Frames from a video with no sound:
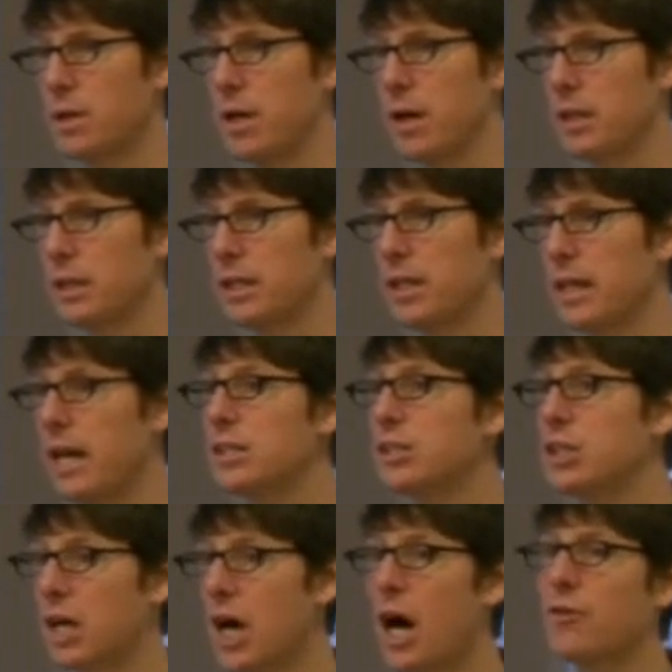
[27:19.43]
you know,
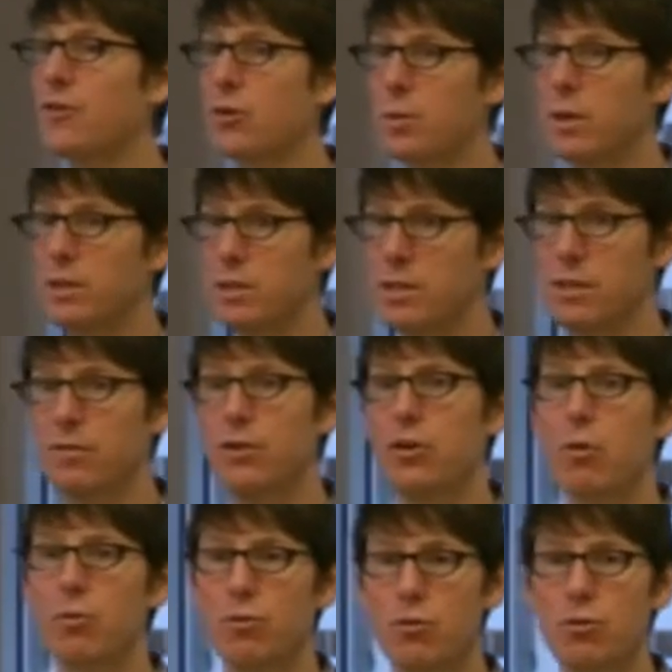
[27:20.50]
litigation consequences if you
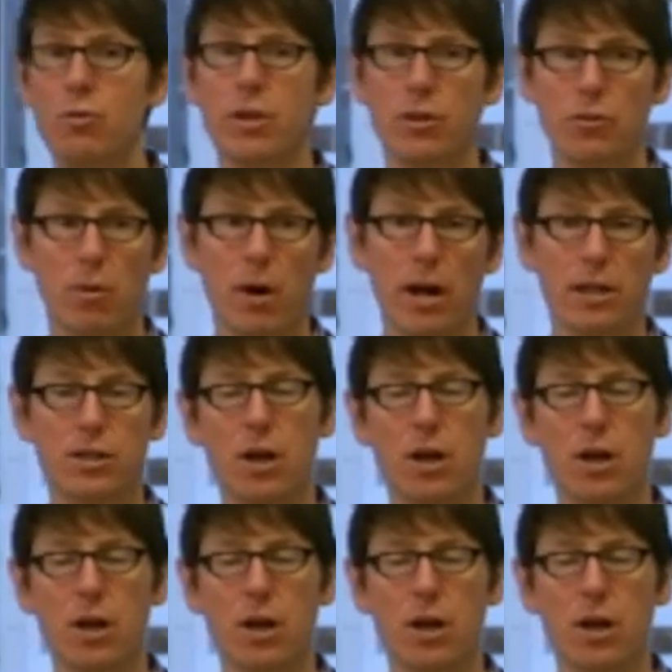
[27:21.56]
don't do this right.